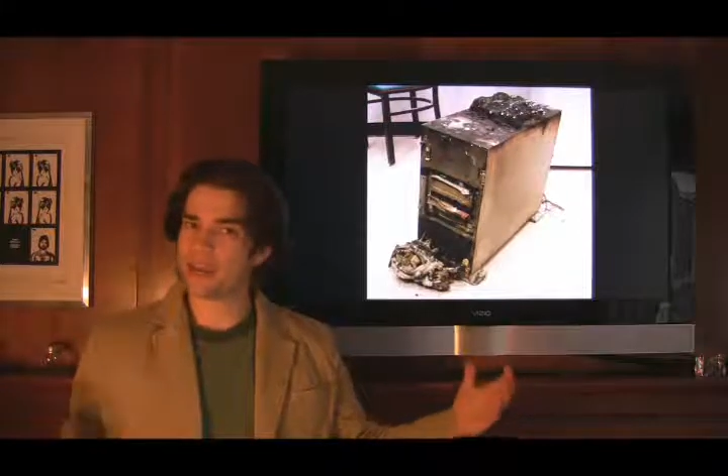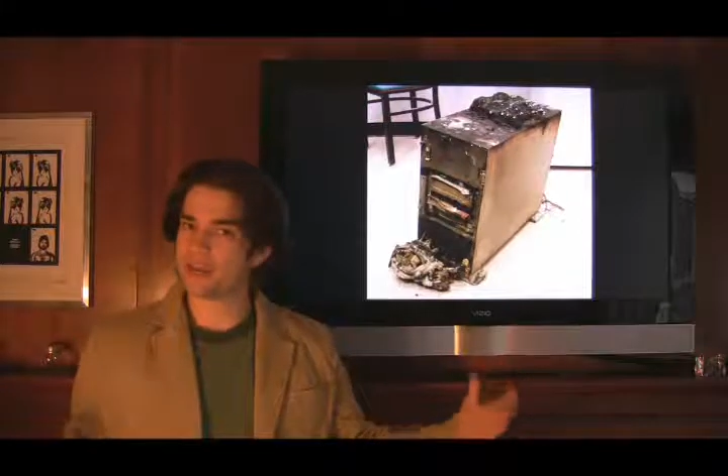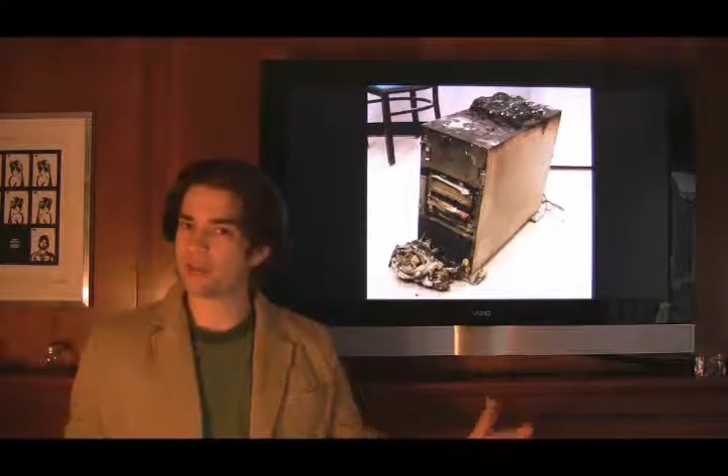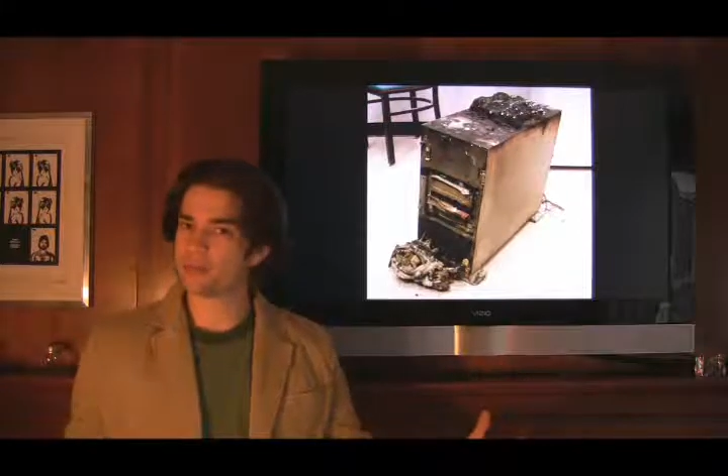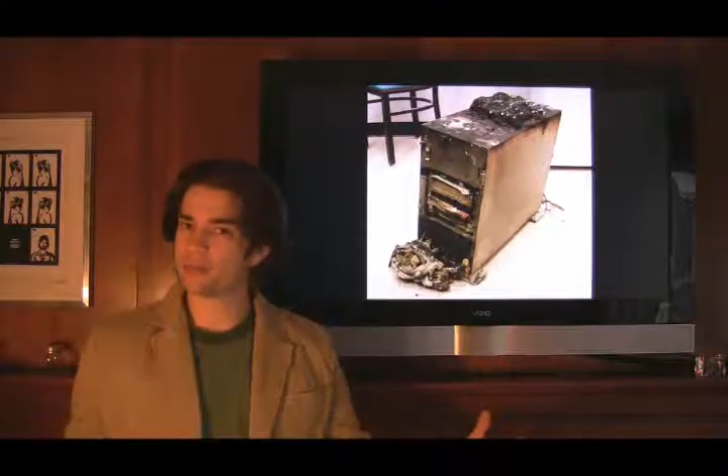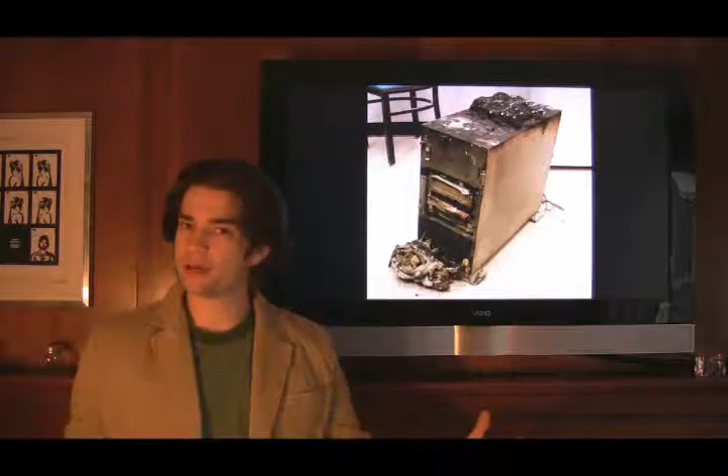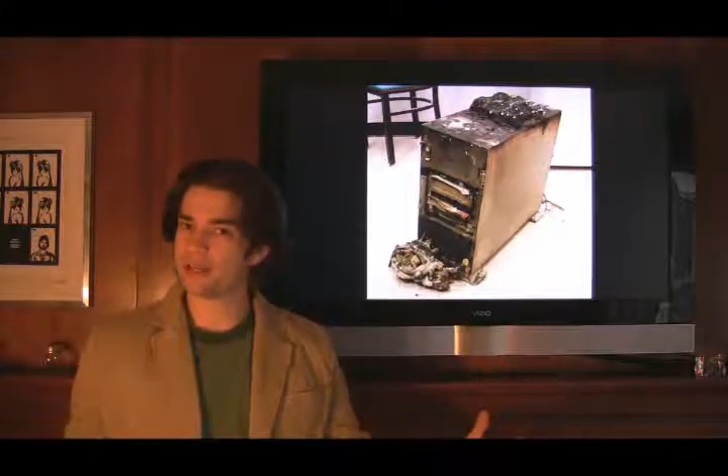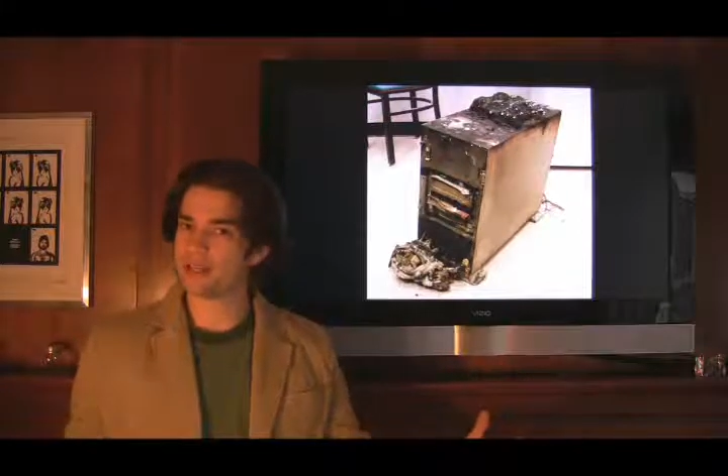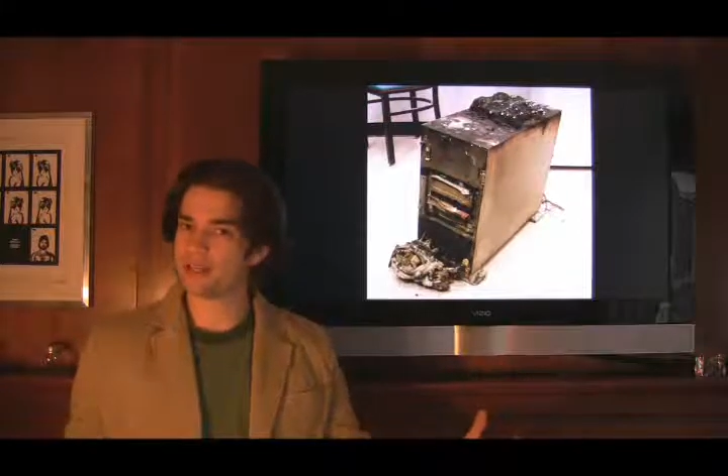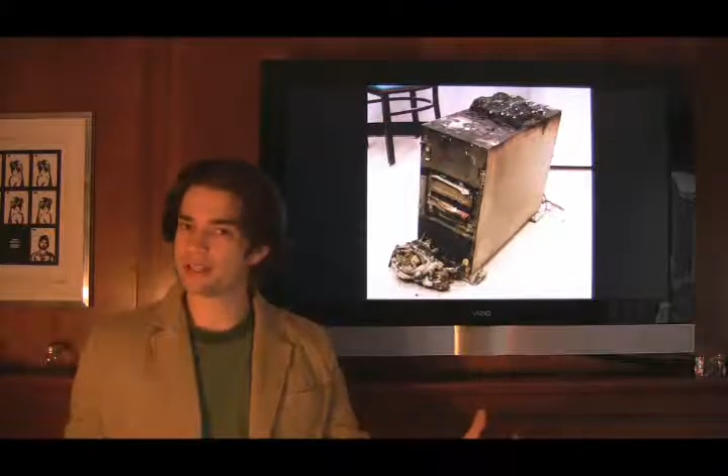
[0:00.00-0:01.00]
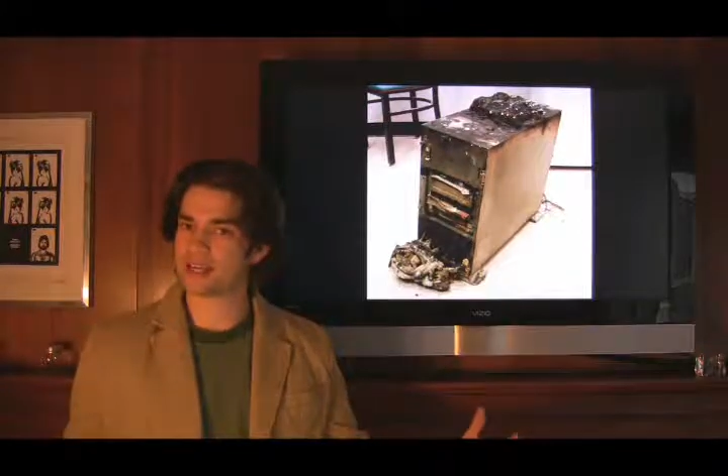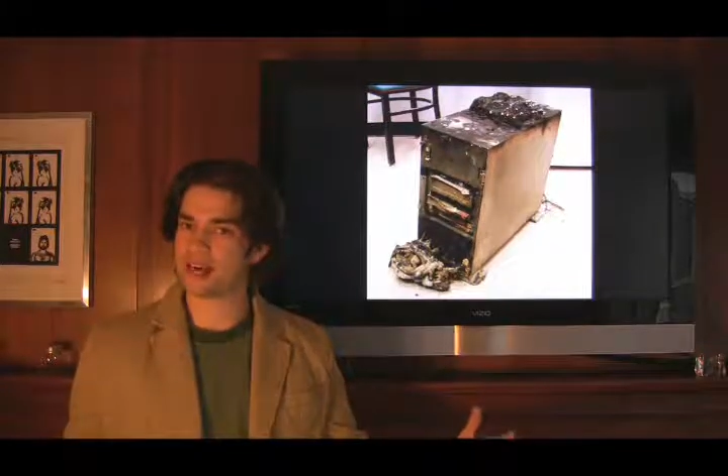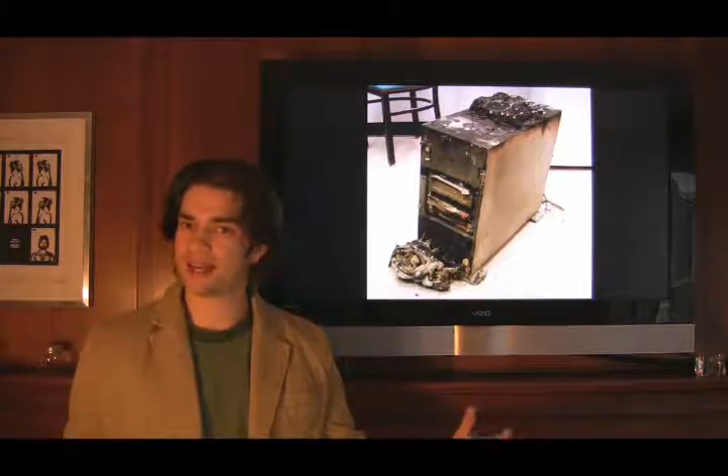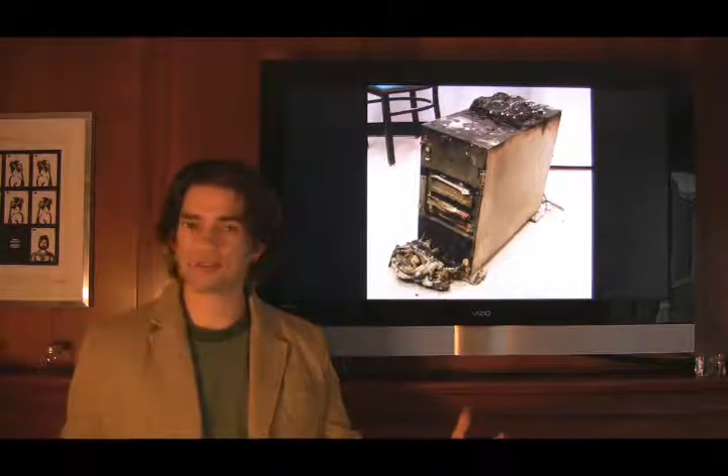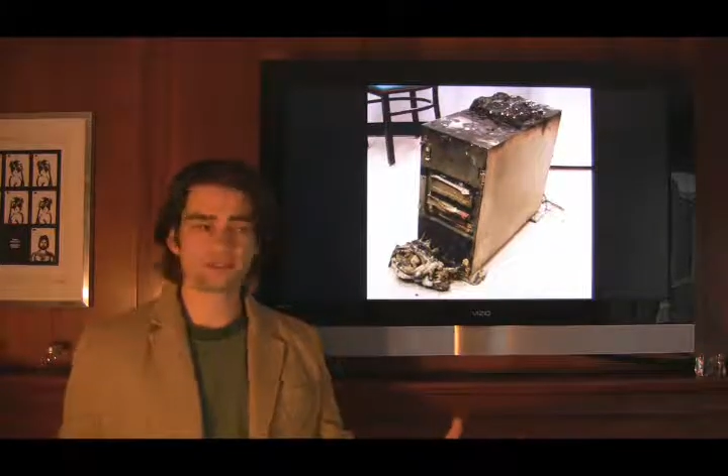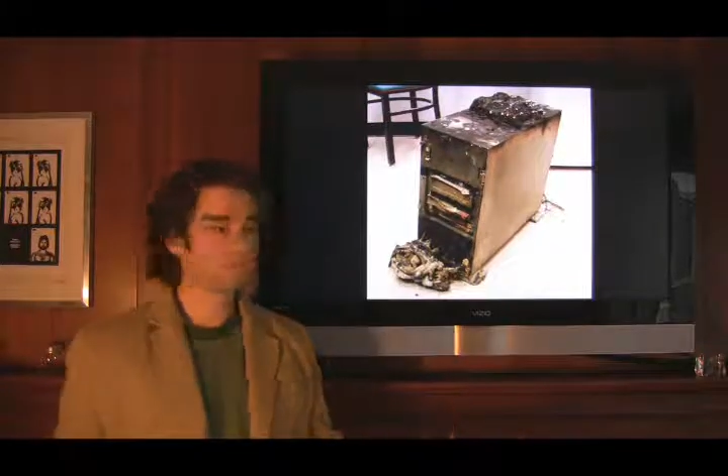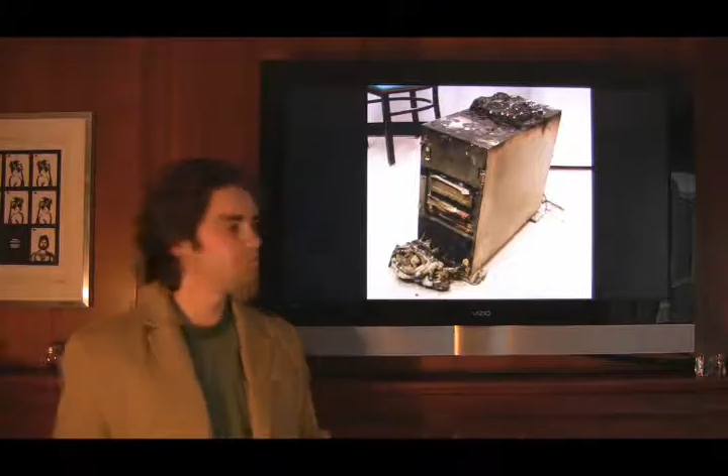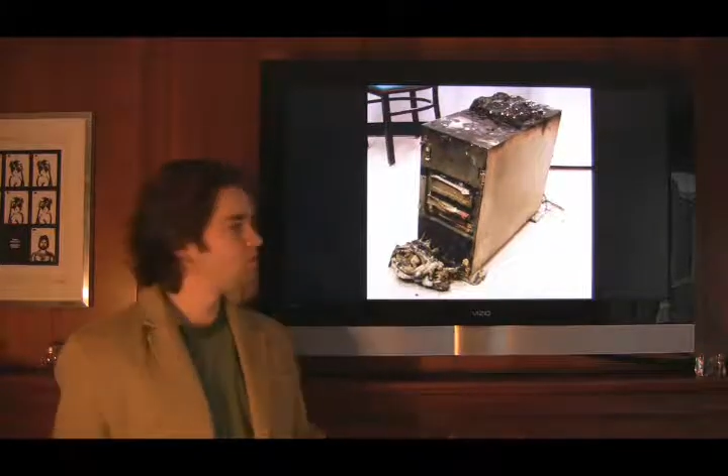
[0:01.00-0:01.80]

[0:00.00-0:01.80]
800 million of these guys,